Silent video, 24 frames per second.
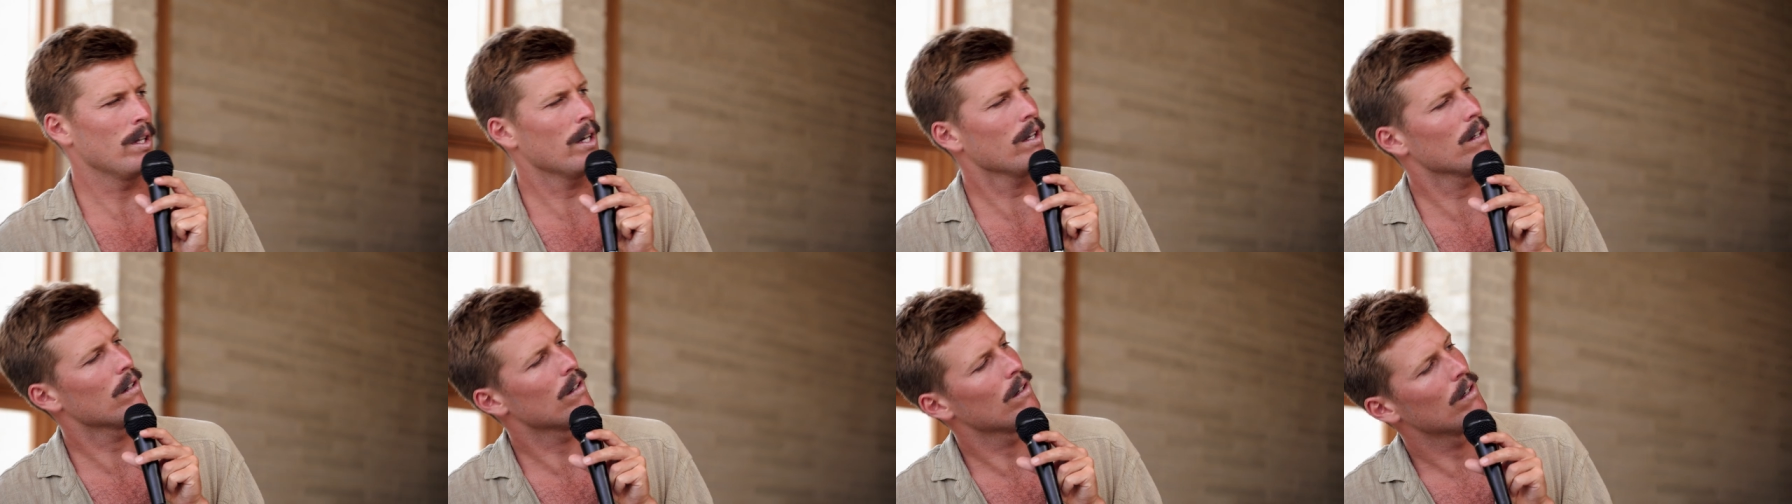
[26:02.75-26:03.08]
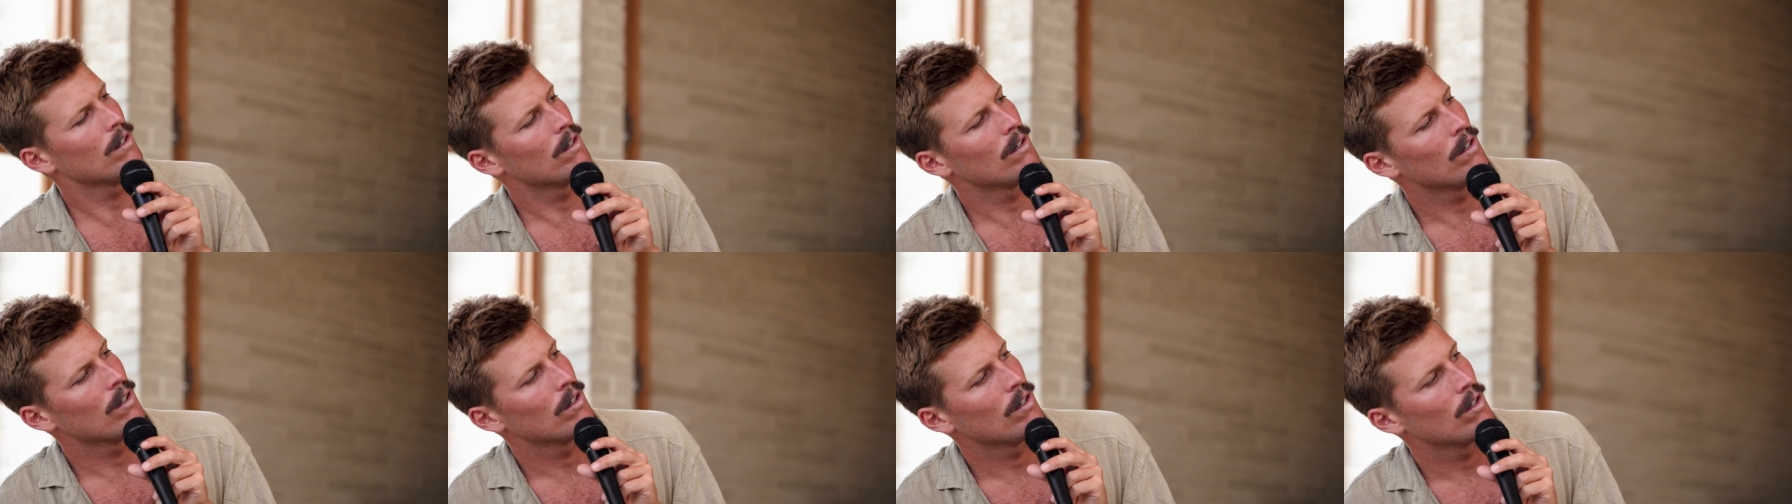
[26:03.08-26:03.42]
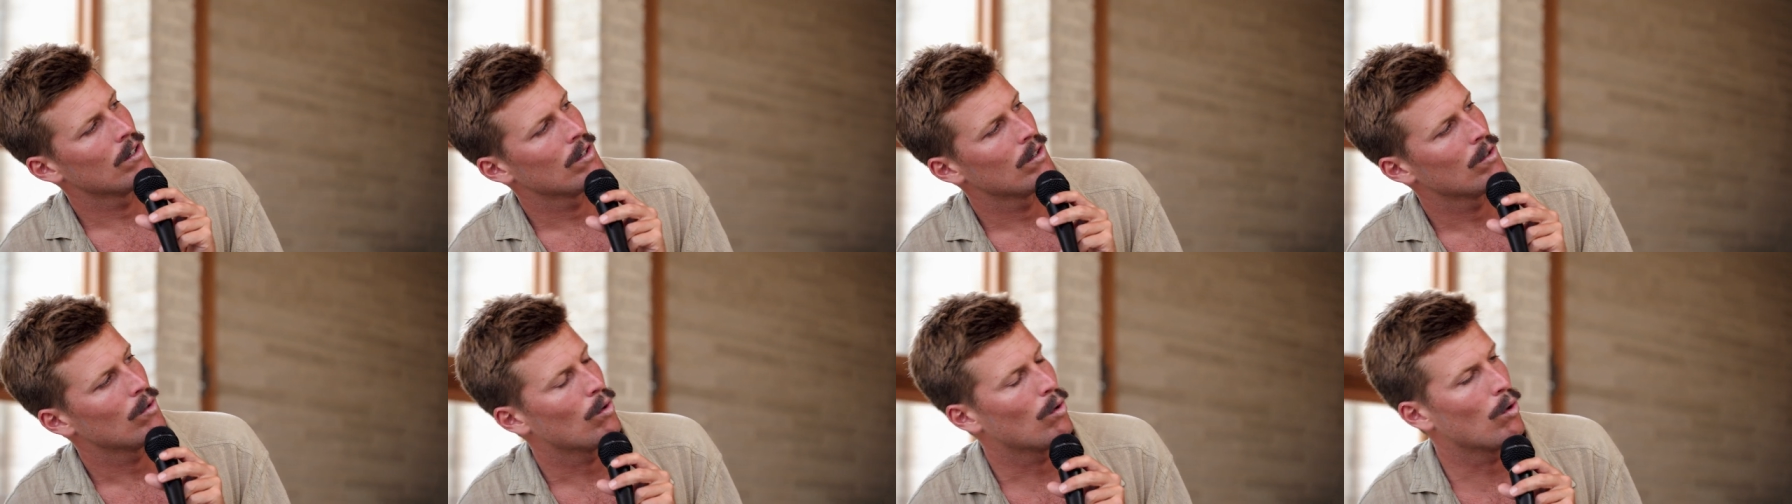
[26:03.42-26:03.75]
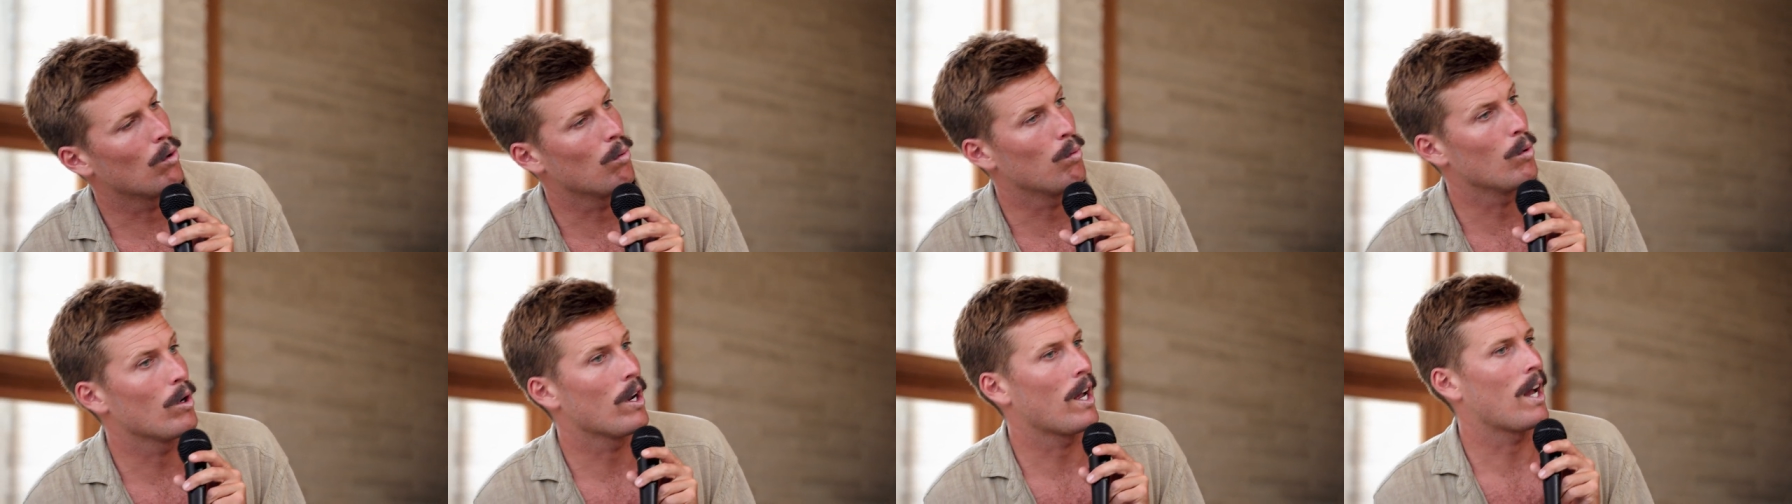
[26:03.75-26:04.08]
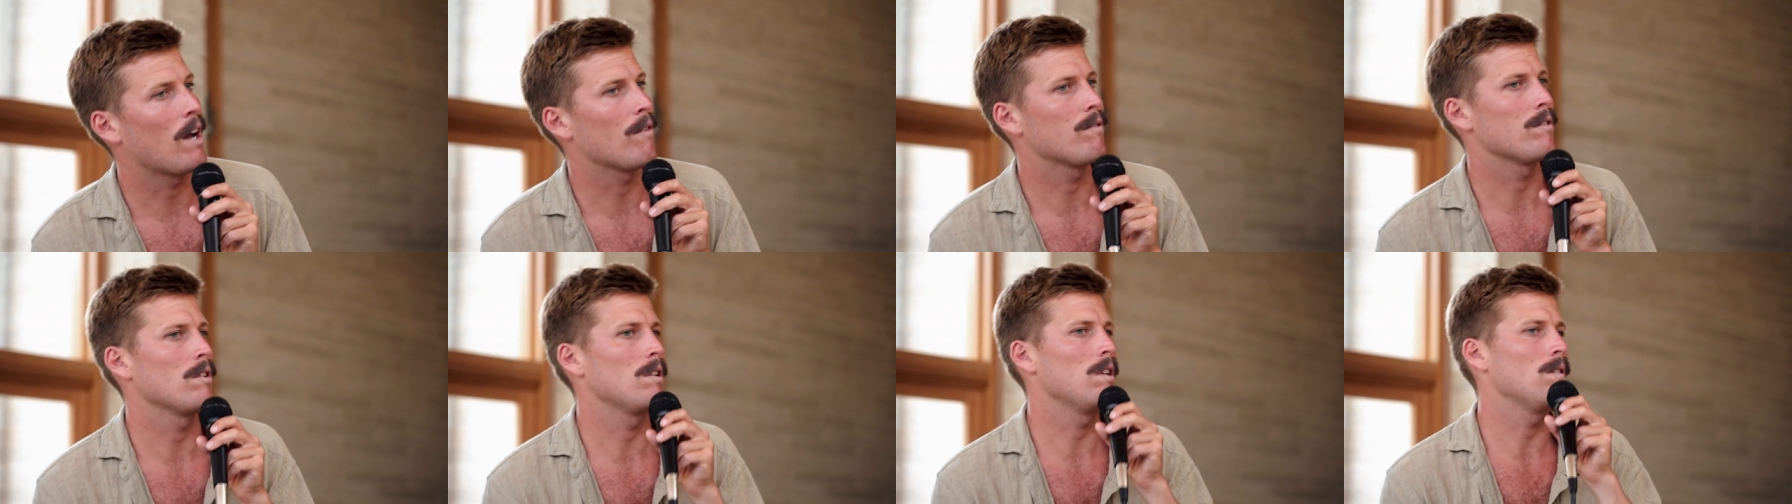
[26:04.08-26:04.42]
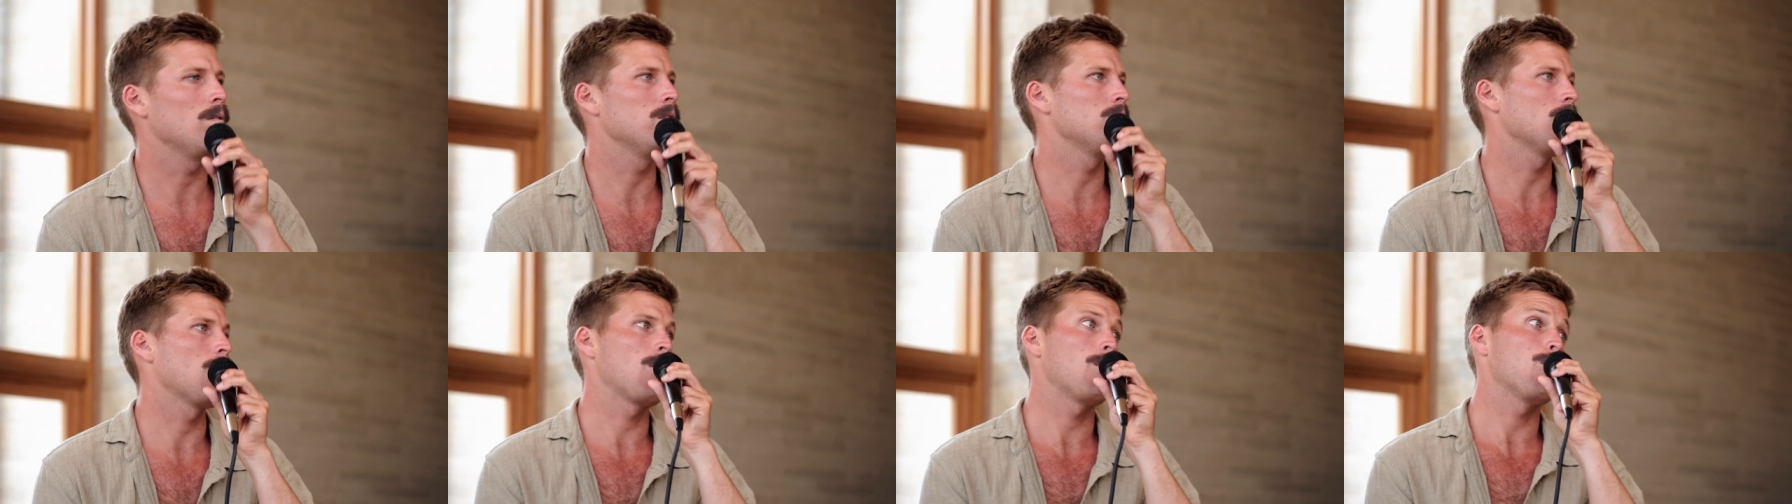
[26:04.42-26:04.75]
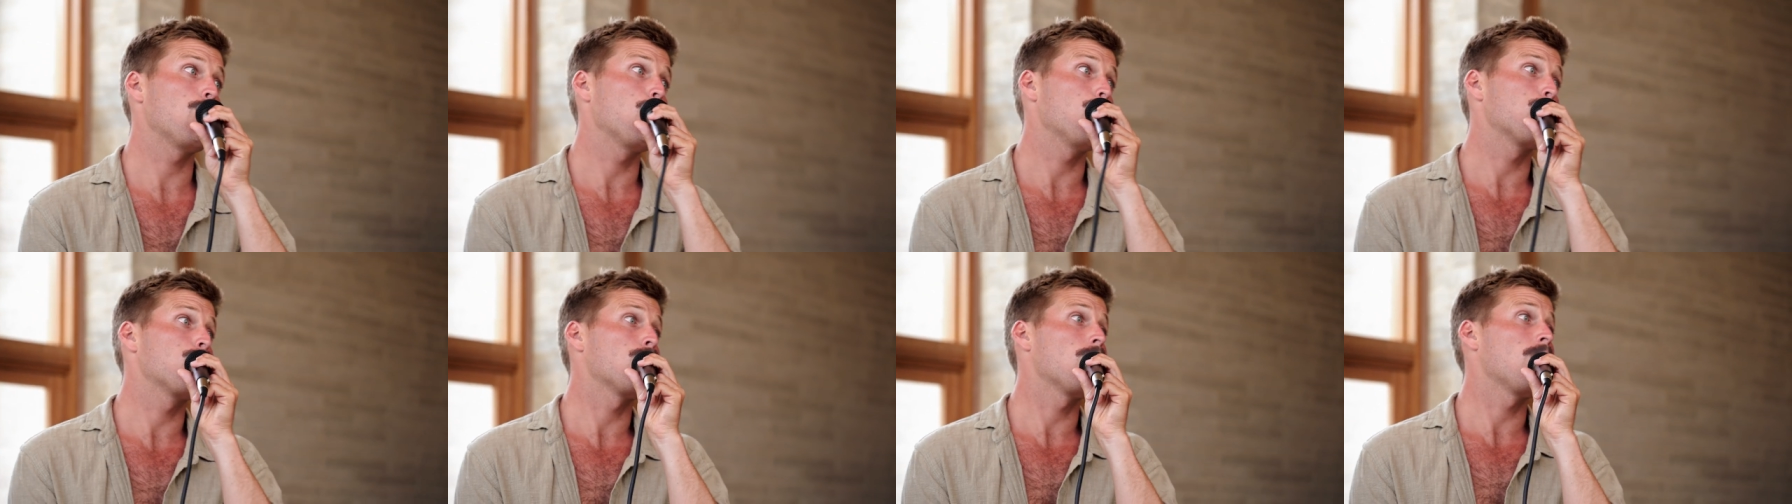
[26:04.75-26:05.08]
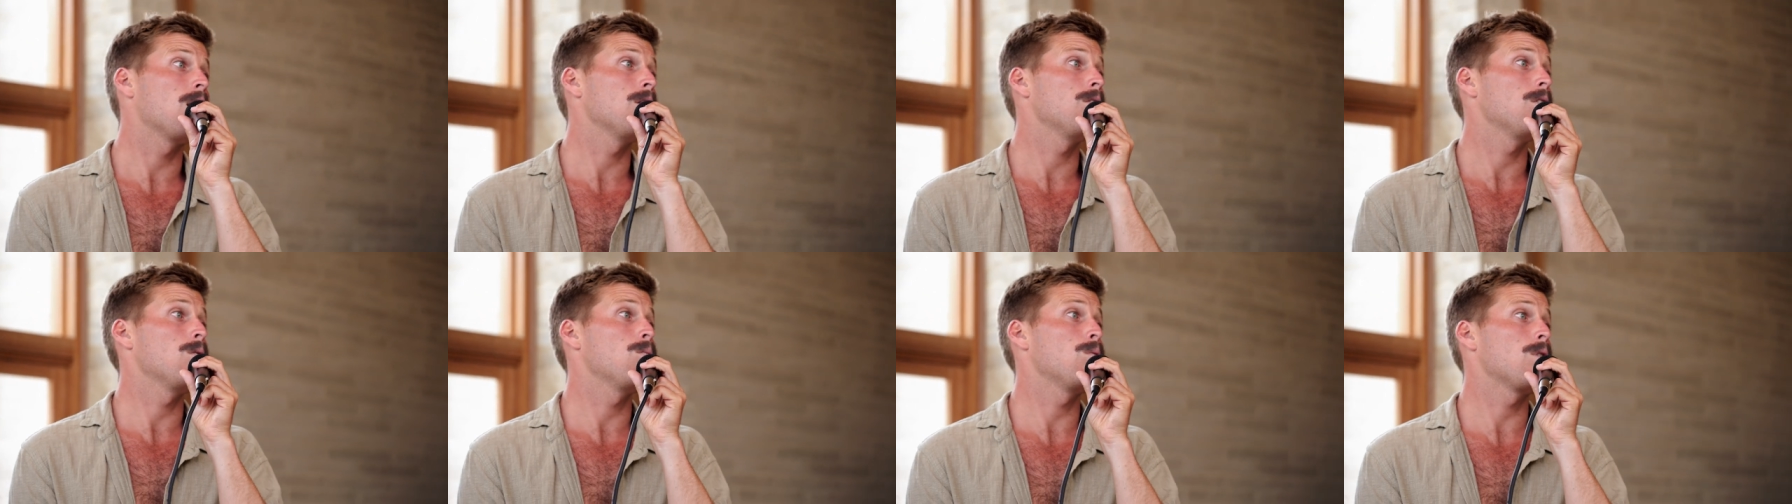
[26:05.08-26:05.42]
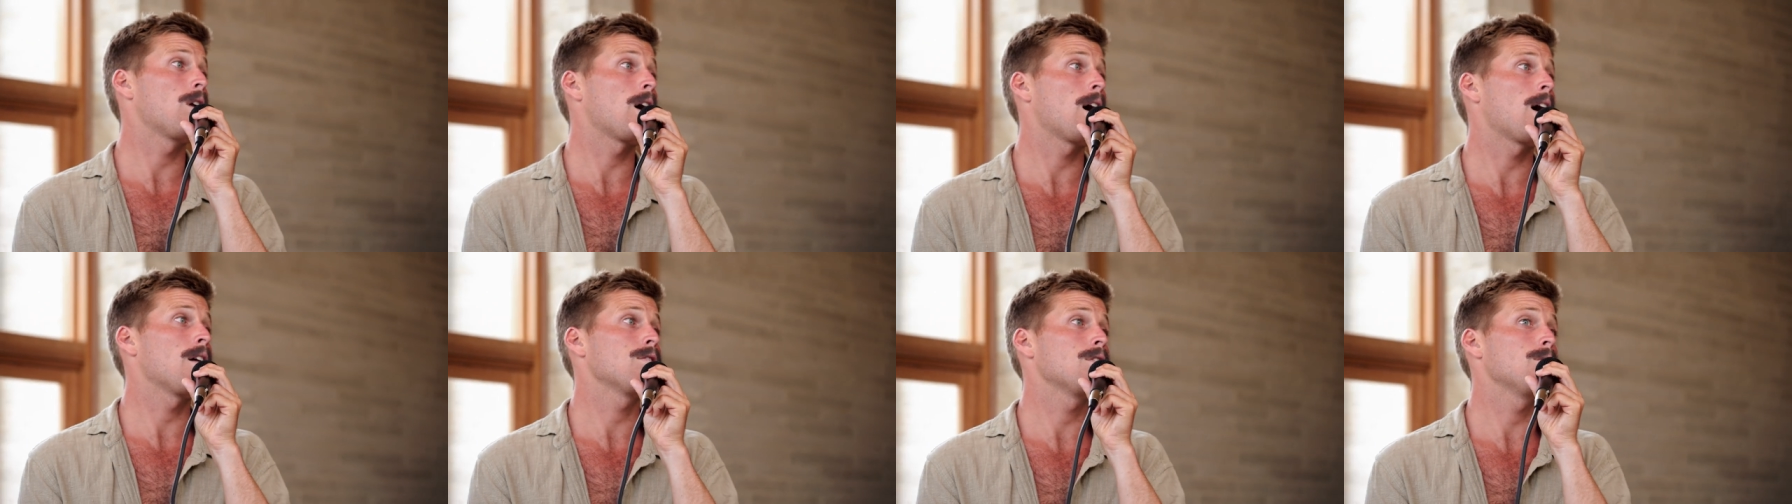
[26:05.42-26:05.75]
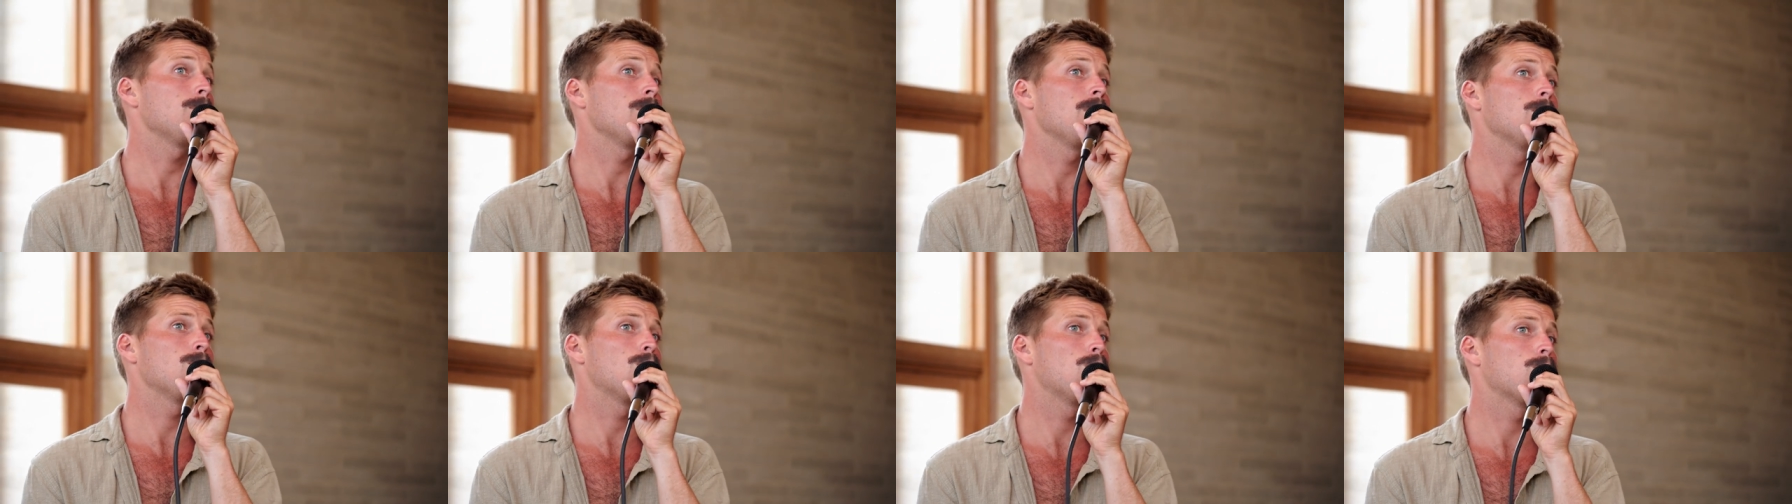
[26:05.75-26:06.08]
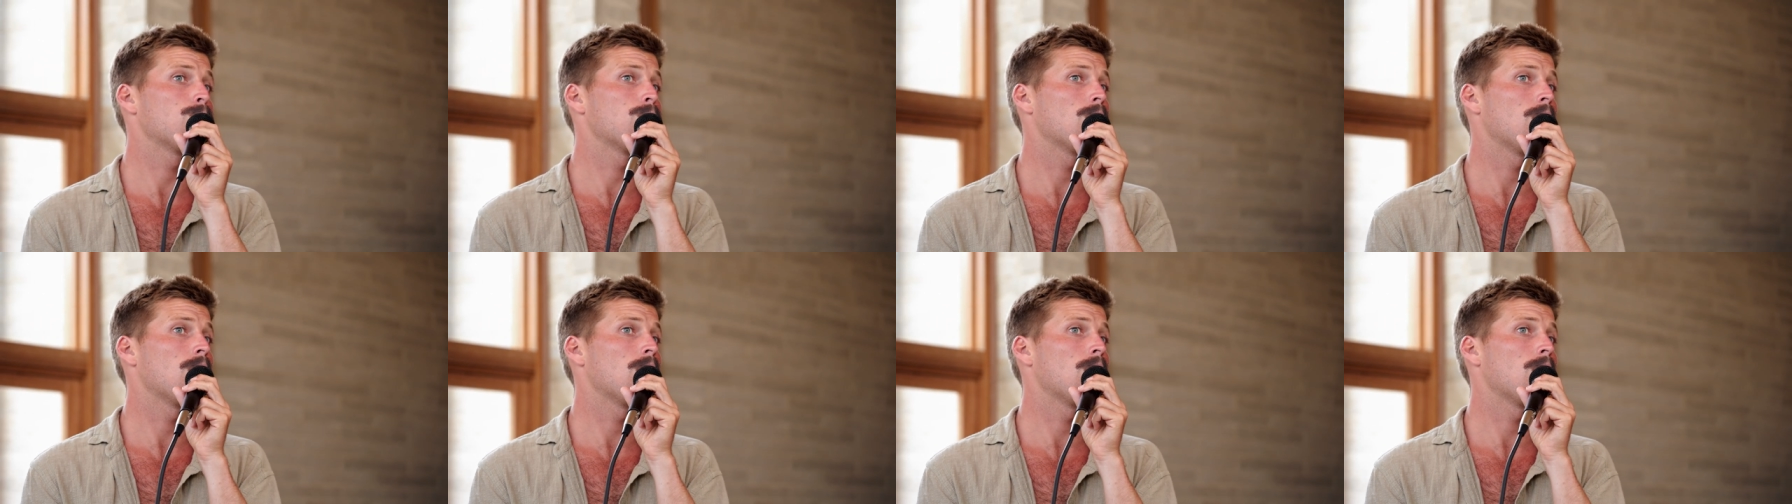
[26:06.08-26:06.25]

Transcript: that, mm. or would I have to live somewhere more private? Would I have to be a more